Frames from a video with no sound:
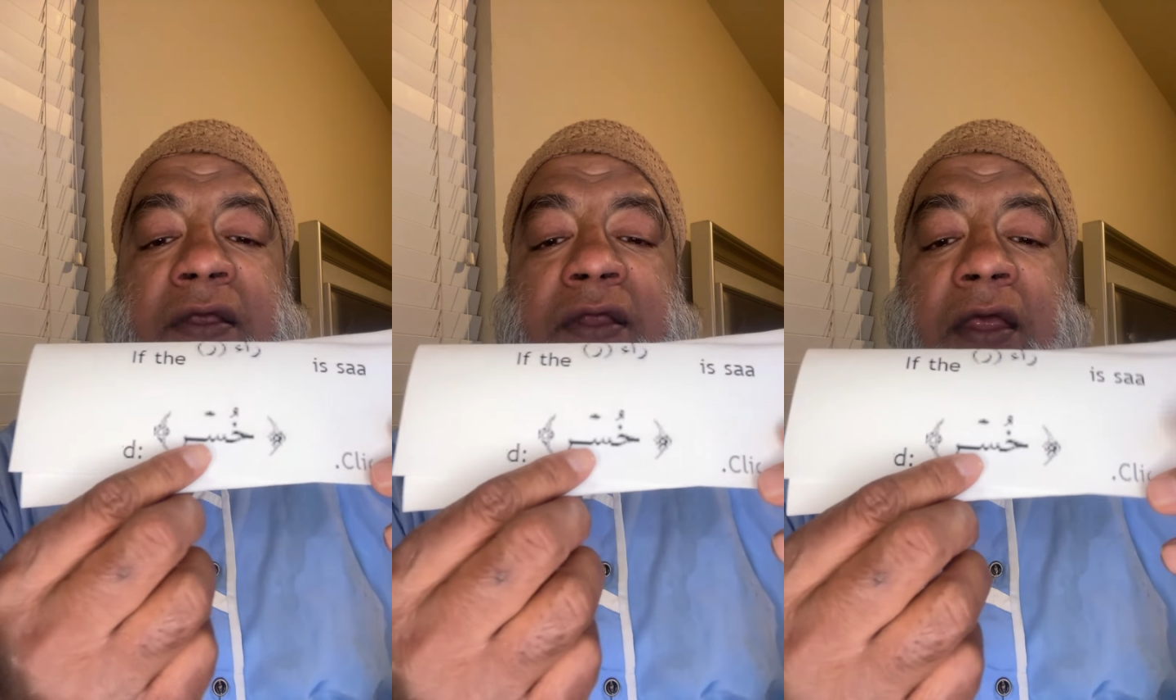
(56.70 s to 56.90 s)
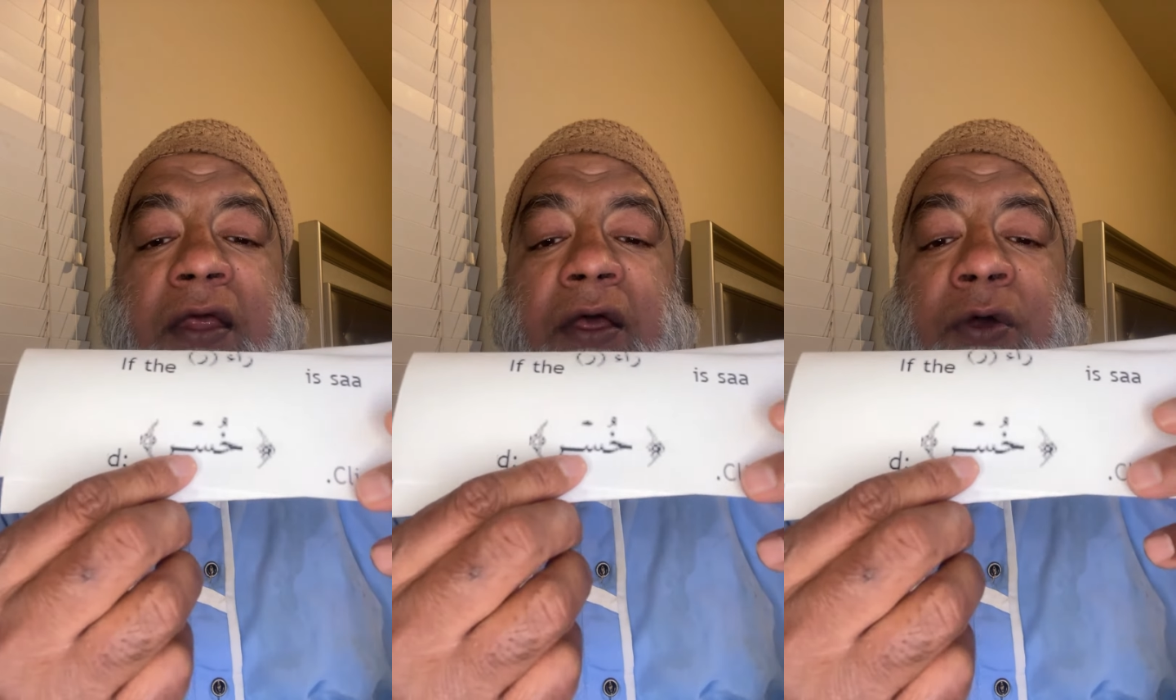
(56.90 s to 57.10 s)

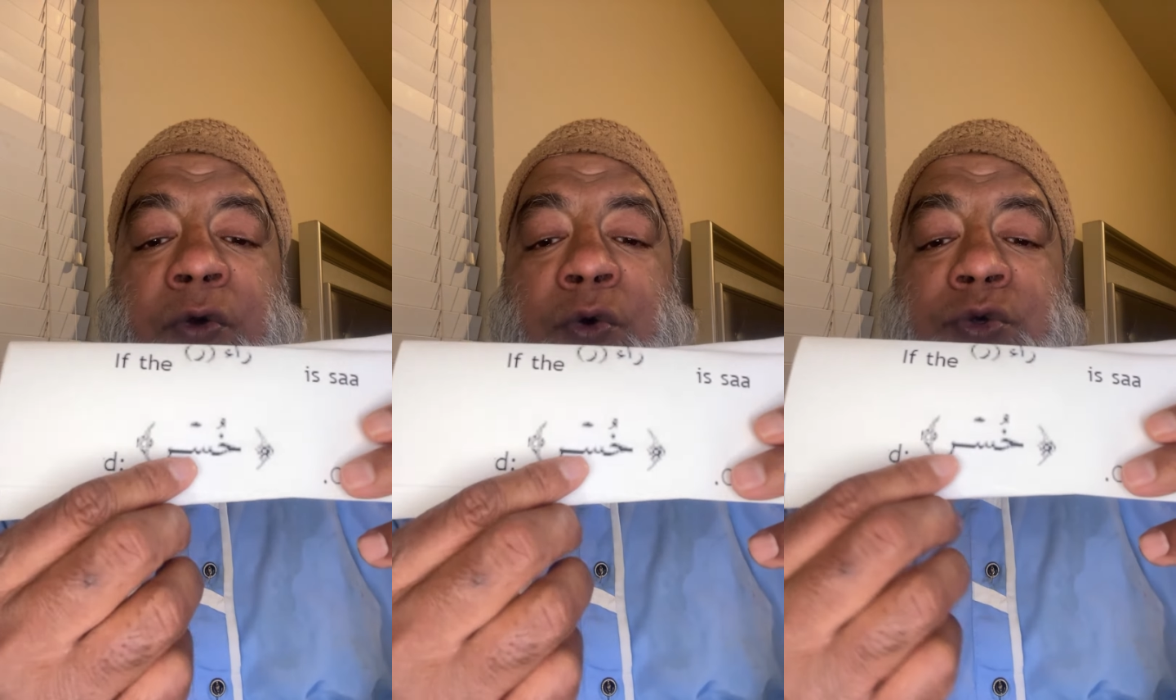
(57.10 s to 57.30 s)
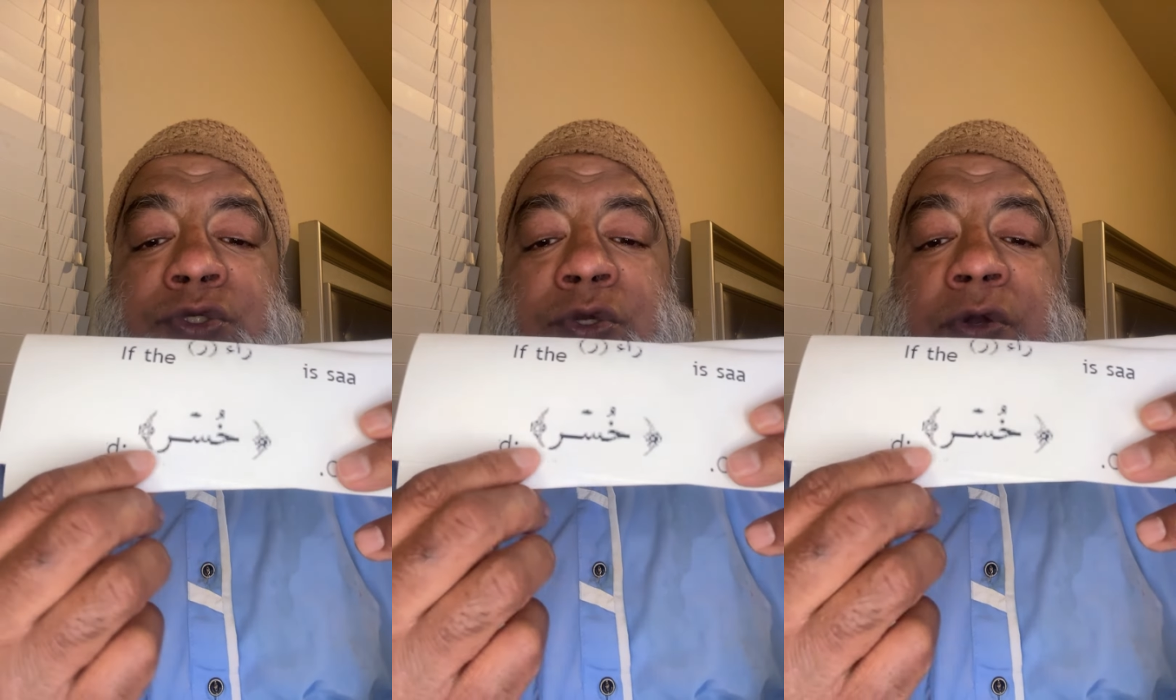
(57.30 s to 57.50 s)

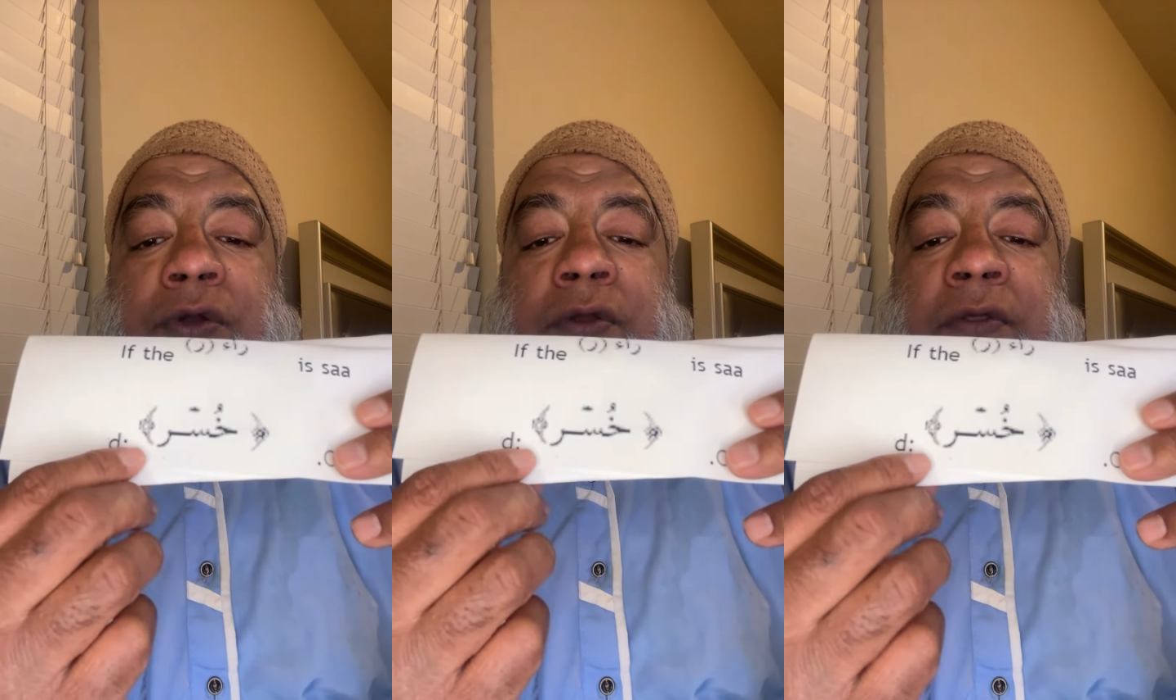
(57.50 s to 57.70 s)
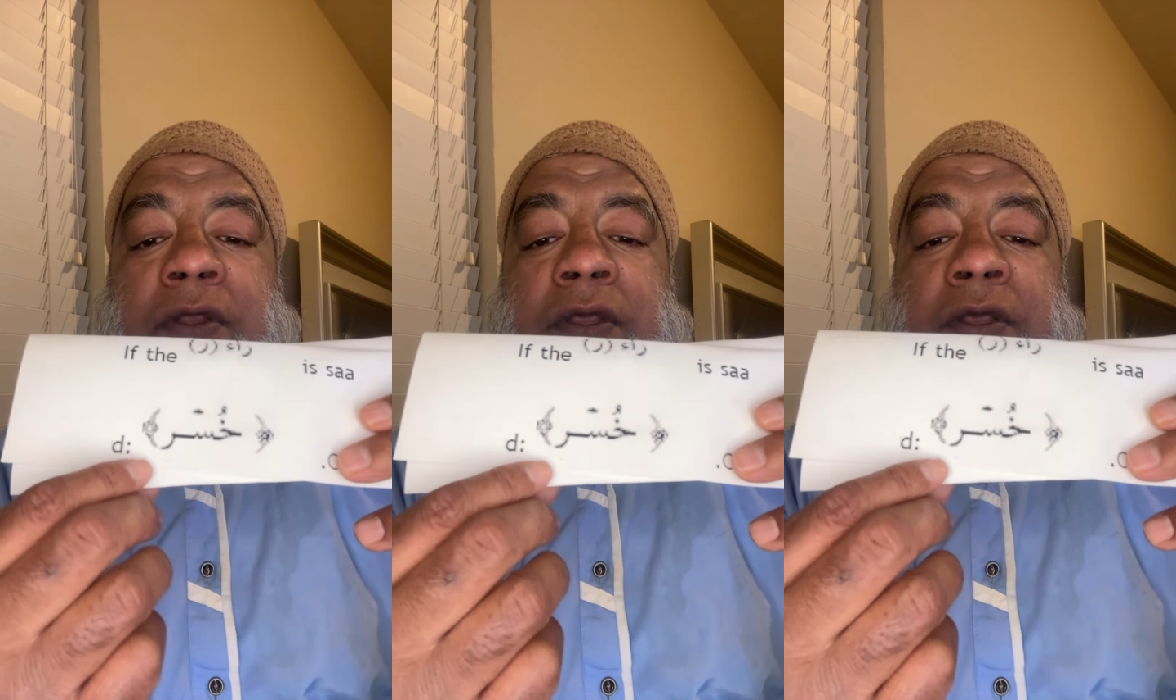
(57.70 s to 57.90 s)
khusr,
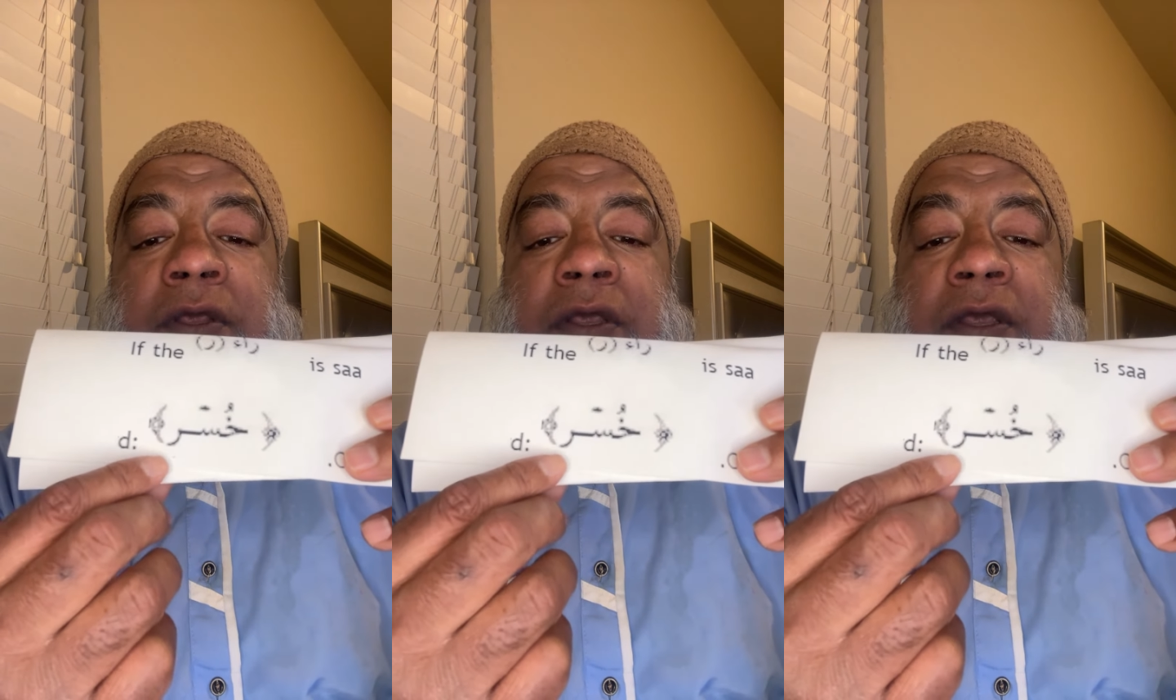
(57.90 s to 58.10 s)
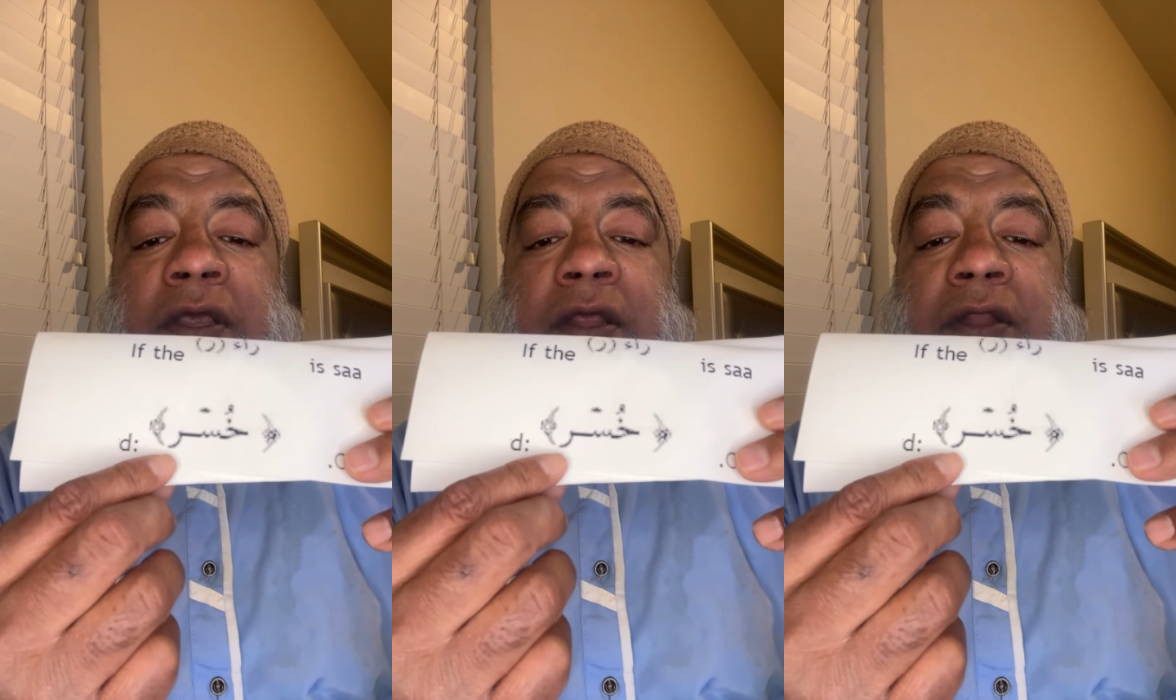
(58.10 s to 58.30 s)

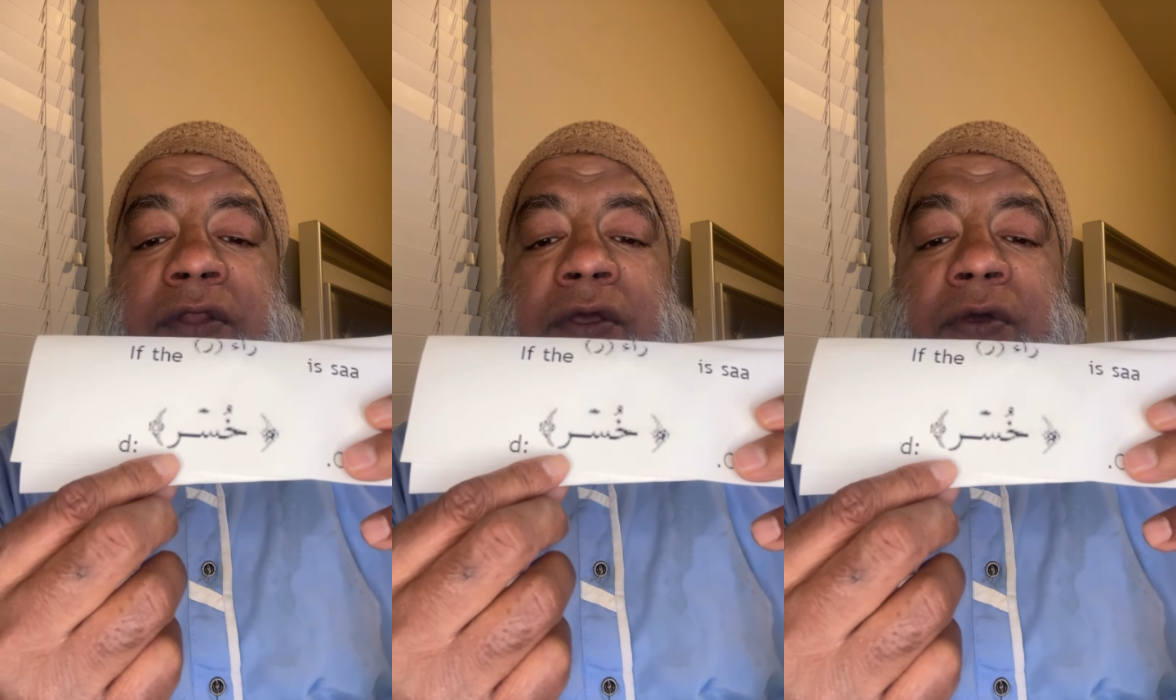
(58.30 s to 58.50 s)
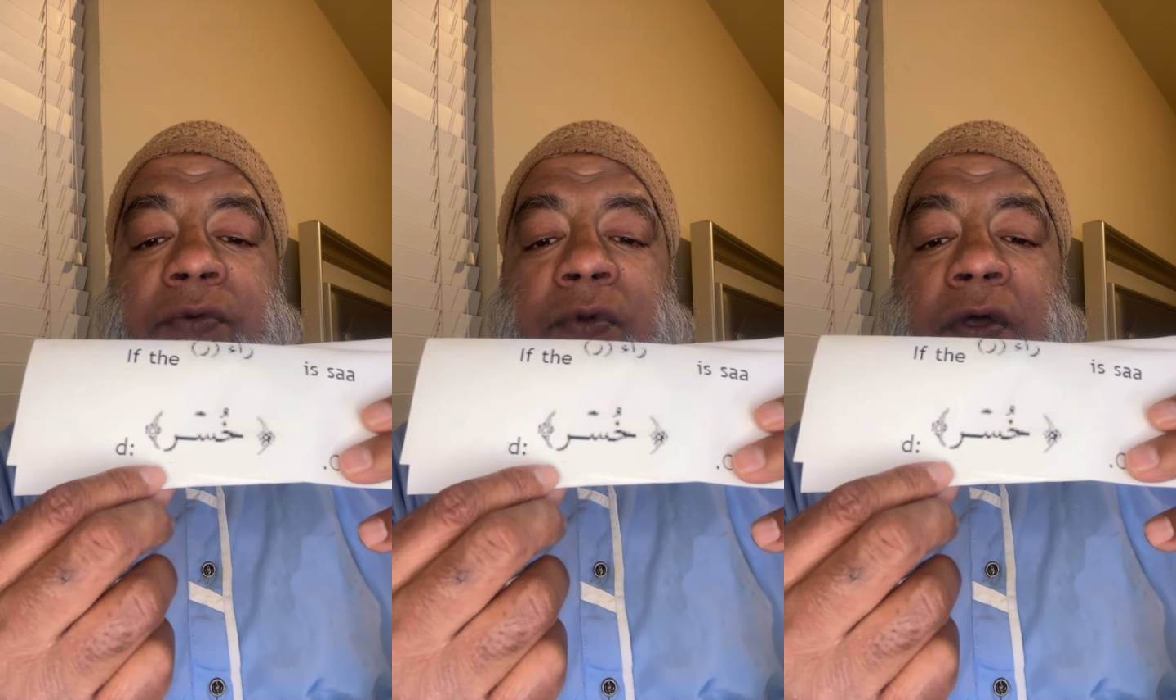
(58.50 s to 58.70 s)

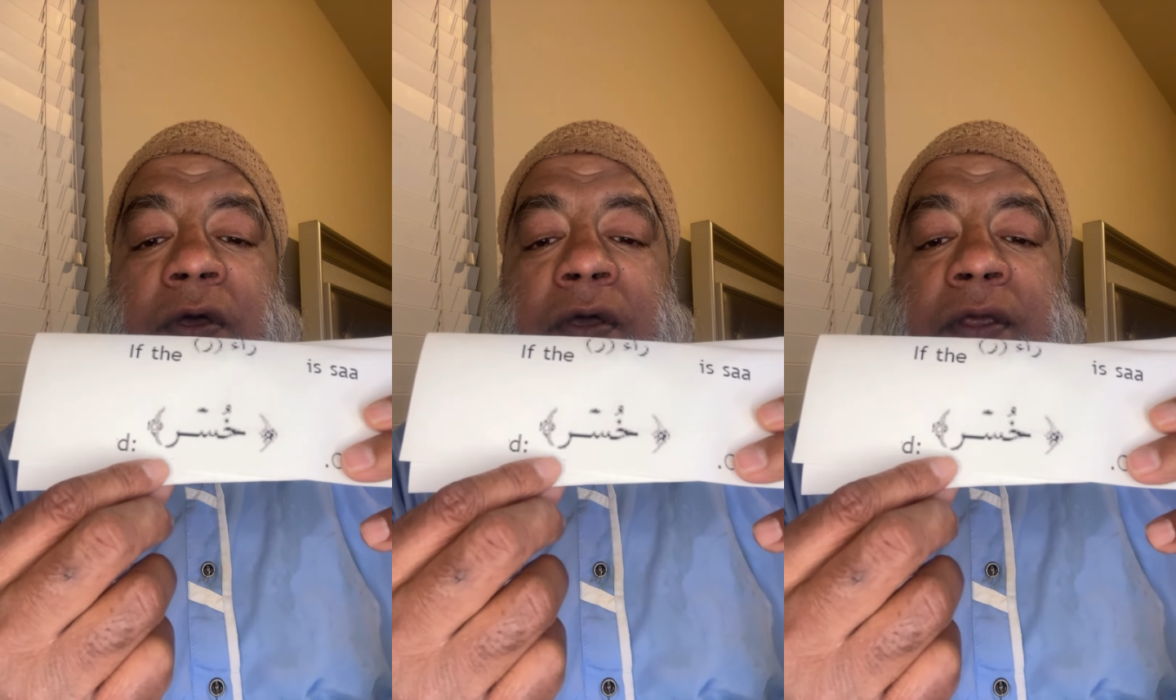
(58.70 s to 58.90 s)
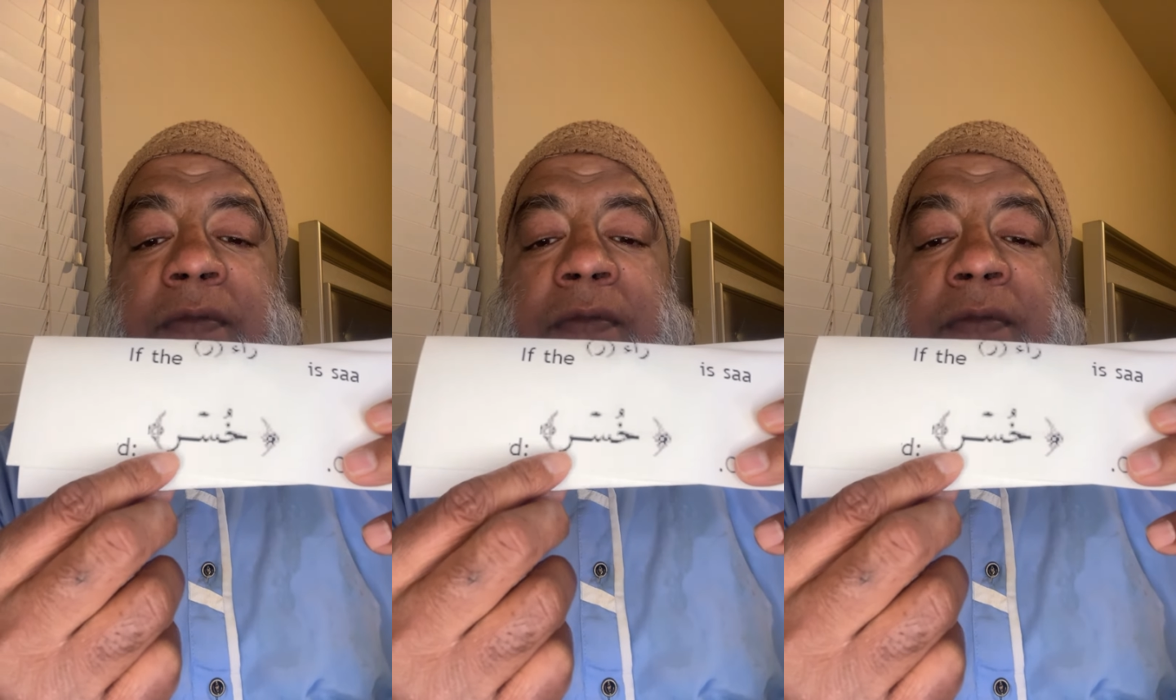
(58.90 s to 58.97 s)
the ra,